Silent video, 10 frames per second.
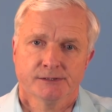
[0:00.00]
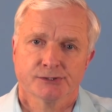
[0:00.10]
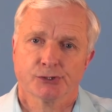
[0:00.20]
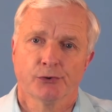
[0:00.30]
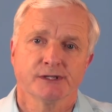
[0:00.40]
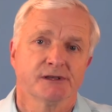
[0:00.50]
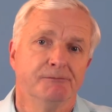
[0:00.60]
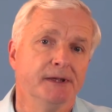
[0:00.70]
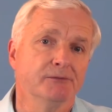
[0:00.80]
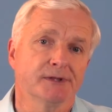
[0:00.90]
Stories have
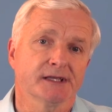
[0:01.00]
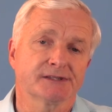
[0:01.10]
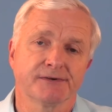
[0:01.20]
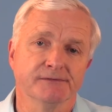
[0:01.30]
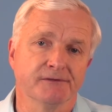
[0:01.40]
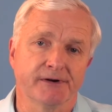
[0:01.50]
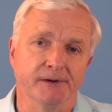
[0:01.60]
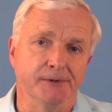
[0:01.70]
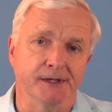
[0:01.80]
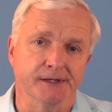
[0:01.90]
been with us from the very
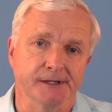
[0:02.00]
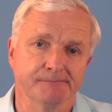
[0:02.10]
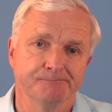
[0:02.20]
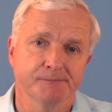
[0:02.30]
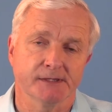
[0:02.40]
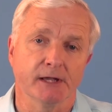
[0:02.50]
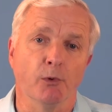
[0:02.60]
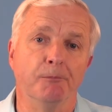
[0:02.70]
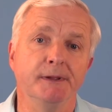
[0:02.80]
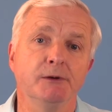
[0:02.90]
beginning, and they
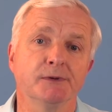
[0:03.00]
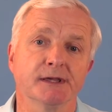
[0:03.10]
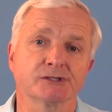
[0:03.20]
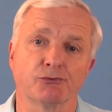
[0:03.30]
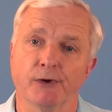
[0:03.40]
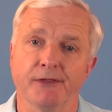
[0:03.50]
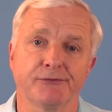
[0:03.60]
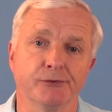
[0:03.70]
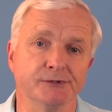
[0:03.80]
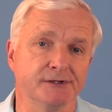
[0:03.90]
will be with us right
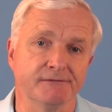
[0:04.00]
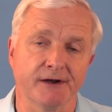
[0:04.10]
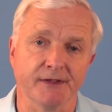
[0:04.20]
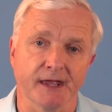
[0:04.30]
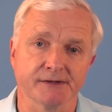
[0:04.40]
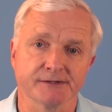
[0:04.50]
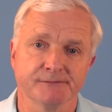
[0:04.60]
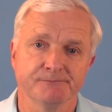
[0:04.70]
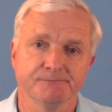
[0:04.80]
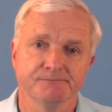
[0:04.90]
through to the very end.
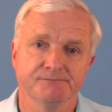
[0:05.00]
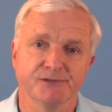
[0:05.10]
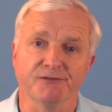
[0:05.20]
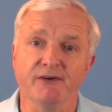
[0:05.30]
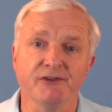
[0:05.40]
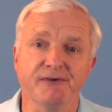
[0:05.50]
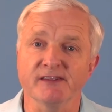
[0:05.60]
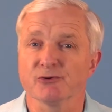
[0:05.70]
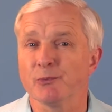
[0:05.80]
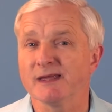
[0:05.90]
The very
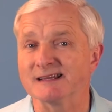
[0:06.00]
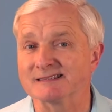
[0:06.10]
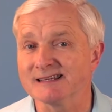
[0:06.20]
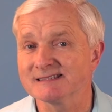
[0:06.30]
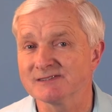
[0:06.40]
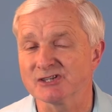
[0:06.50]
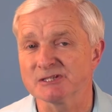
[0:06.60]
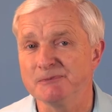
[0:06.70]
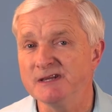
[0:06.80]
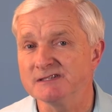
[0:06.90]
fact that we exist as a
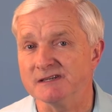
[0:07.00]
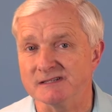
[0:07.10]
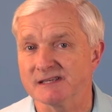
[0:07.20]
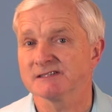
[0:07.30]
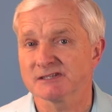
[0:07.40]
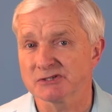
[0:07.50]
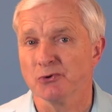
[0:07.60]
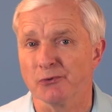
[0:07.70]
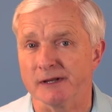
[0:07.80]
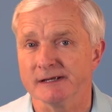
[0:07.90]
species is a
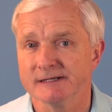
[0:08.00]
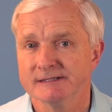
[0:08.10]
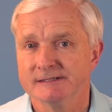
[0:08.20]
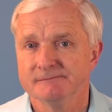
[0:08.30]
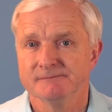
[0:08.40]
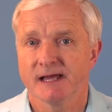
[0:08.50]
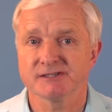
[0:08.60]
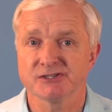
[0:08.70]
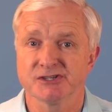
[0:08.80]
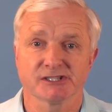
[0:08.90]
story,
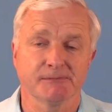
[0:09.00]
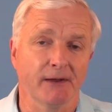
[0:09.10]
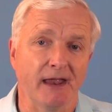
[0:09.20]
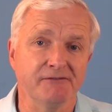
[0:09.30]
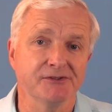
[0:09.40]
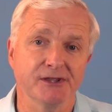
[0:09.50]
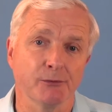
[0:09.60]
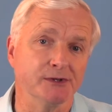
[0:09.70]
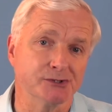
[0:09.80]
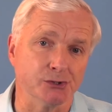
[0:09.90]
as is just about everything
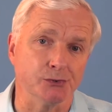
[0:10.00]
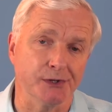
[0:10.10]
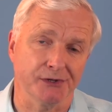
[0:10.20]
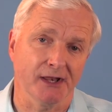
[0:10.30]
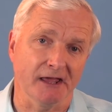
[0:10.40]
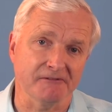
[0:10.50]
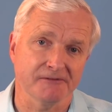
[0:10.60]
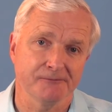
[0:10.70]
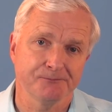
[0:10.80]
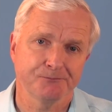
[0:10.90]
we do in life.